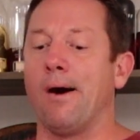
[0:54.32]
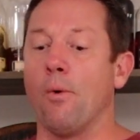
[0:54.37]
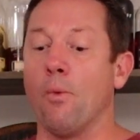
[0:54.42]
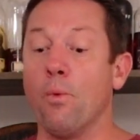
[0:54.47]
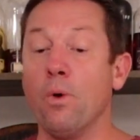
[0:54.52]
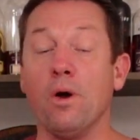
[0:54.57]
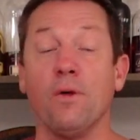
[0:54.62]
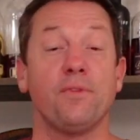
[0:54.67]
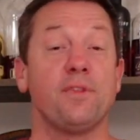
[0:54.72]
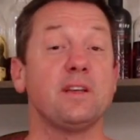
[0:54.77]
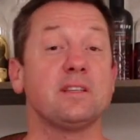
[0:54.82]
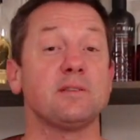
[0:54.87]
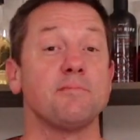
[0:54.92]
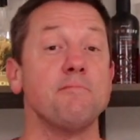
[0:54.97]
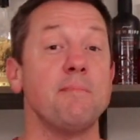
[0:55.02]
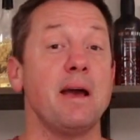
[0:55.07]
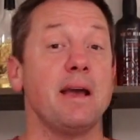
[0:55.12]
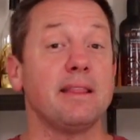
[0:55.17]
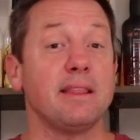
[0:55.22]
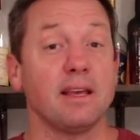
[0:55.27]
Will this
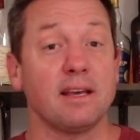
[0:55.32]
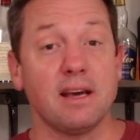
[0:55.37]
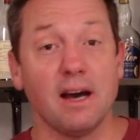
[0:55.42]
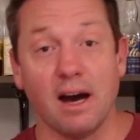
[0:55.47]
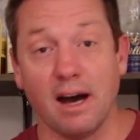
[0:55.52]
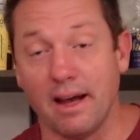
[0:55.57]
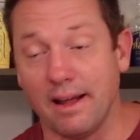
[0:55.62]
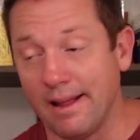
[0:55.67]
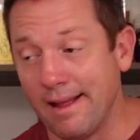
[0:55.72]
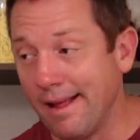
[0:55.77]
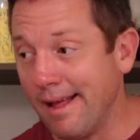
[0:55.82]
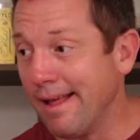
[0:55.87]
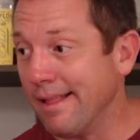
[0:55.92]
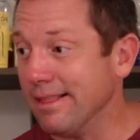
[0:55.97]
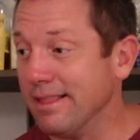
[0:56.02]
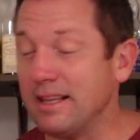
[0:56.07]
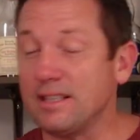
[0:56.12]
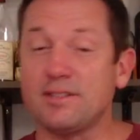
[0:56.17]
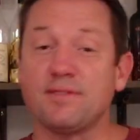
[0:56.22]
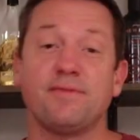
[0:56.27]
make the cut?
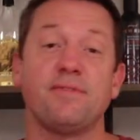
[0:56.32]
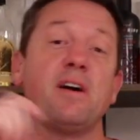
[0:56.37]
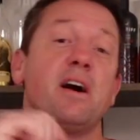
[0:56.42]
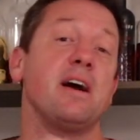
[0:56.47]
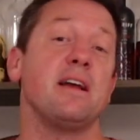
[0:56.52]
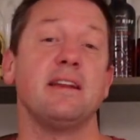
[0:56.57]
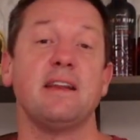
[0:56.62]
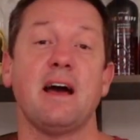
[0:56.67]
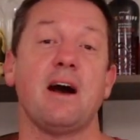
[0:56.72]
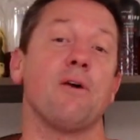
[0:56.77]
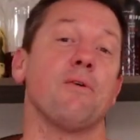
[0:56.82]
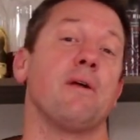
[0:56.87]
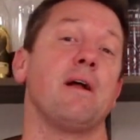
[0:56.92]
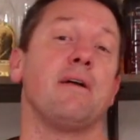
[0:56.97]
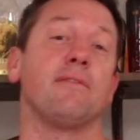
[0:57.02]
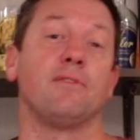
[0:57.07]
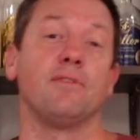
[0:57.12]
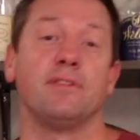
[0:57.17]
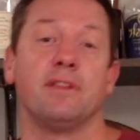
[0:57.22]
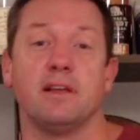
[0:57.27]
Let's find out right
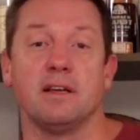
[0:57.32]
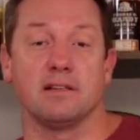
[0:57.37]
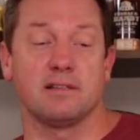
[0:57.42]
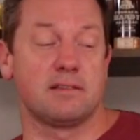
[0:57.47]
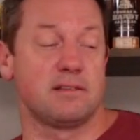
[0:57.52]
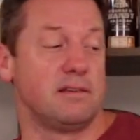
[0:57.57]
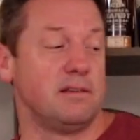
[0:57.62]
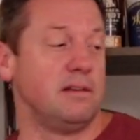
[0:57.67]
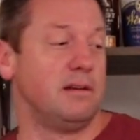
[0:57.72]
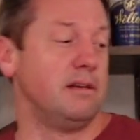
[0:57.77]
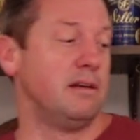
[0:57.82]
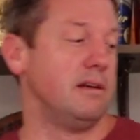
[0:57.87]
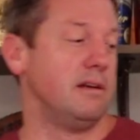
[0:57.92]
after this.